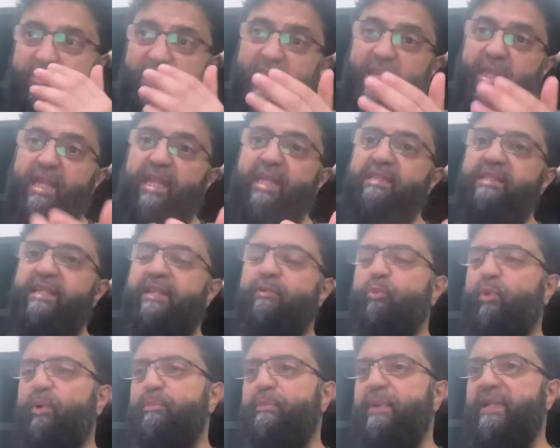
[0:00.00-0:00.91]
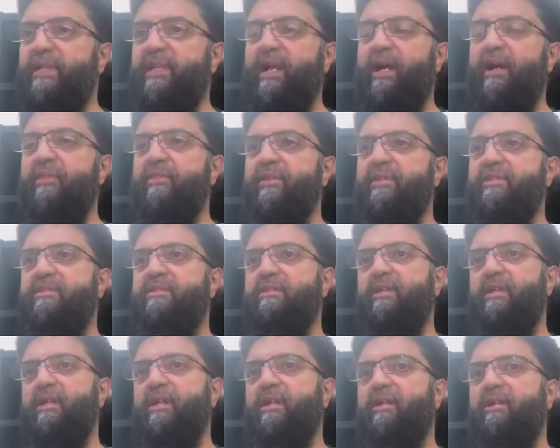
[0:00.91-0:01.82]
he did what many others
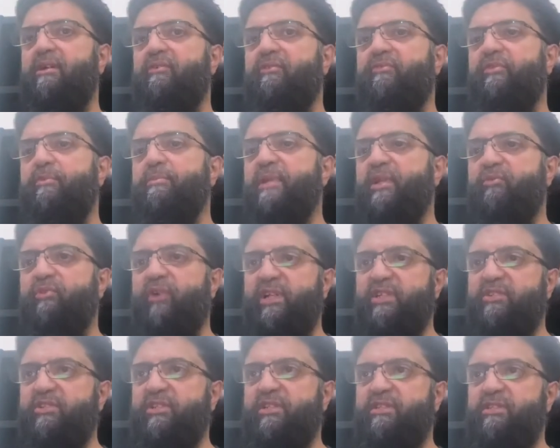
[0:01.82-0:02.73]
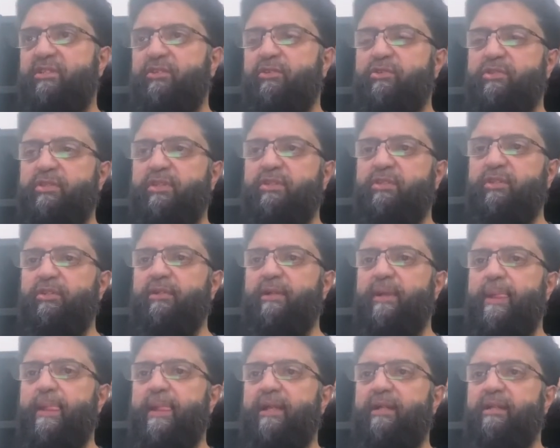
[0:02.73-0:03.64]
from the righteous used to do.
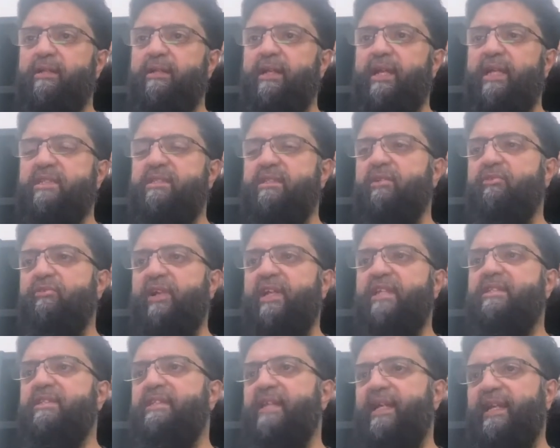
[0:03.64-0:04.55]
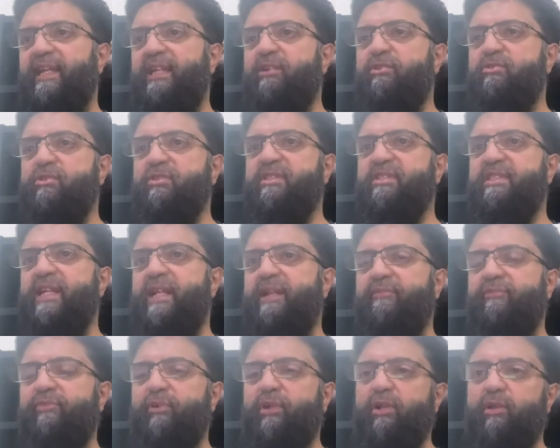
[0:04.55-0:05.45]
It's narrated that he used to sit
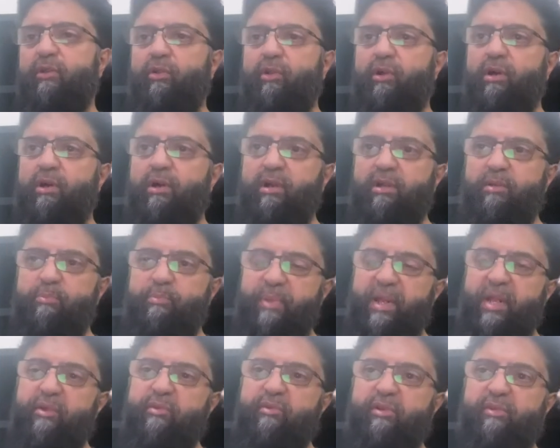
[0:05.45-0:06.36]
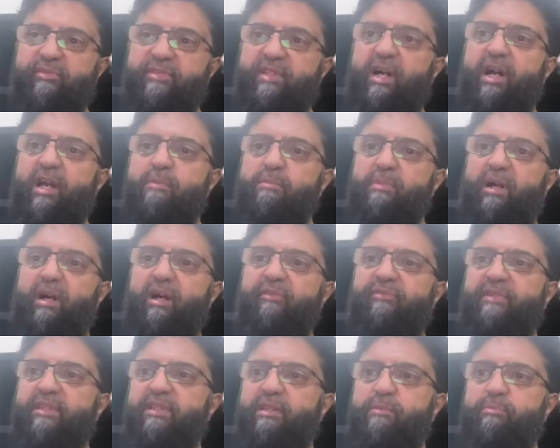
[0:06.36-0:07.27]
for a long period of time
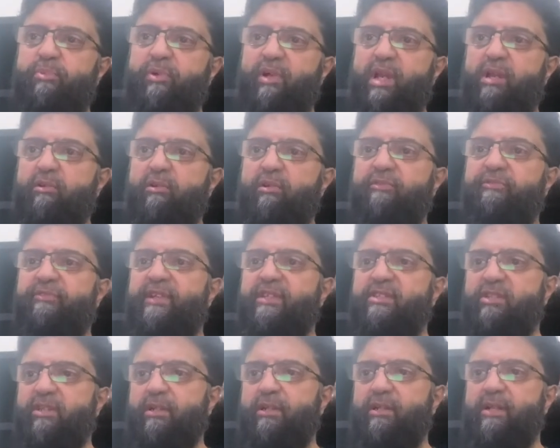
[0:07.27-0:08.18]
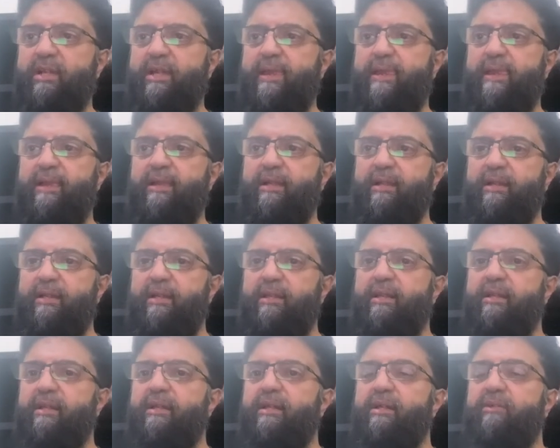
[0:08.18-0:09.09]
after the prayer of Fajr,
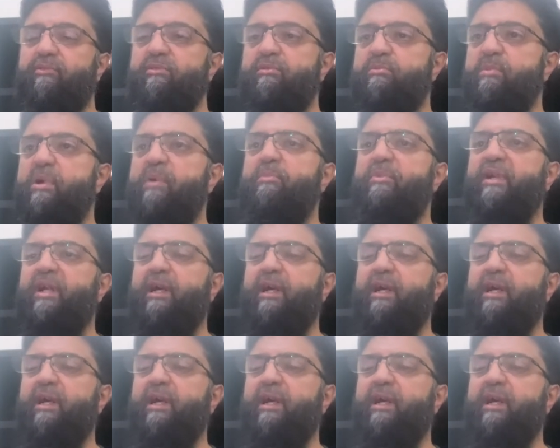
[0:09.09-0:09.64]
remembering